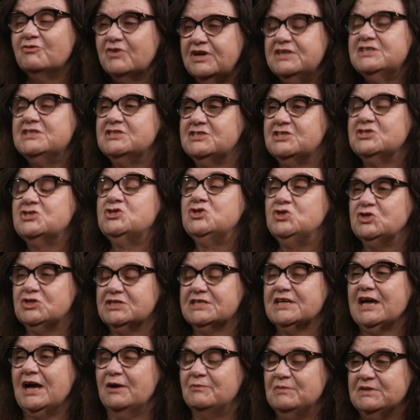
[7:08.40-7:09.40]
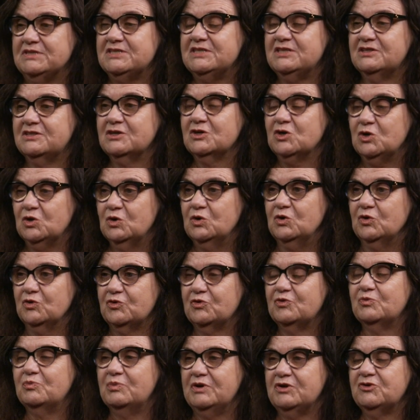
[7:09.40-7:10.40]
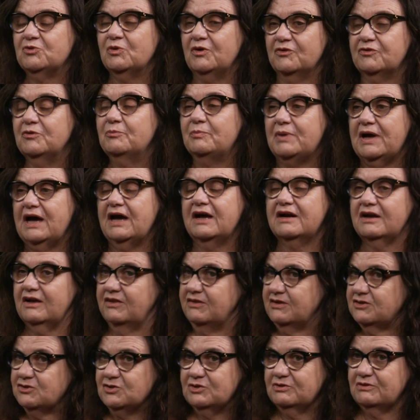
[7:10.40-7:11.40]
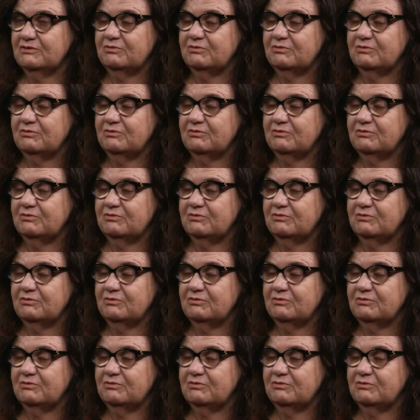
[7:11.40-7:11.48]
reasons the students came and did the course, which was about, I think,